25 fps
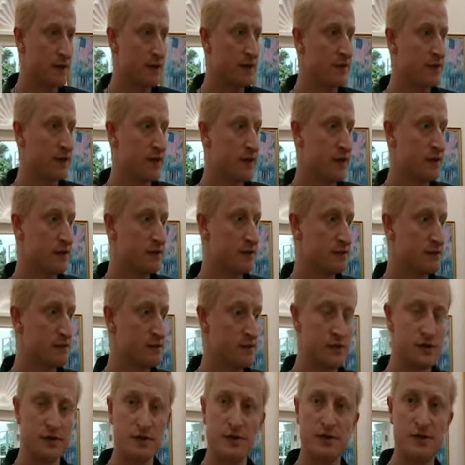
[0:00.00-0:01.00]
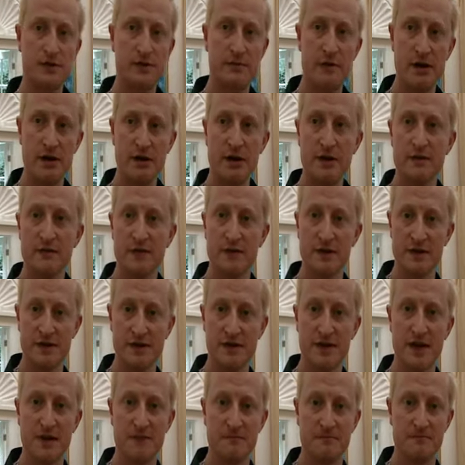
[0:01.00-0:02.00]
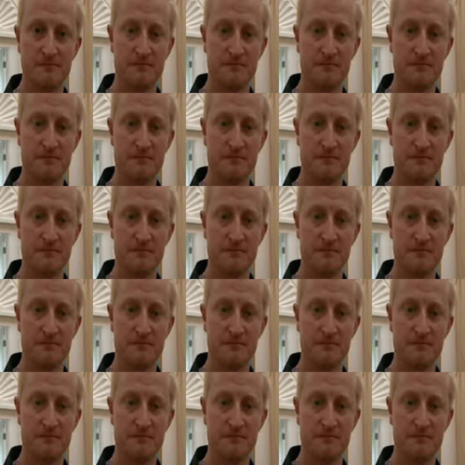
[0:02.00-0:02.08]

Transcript: think that's just about it for this set.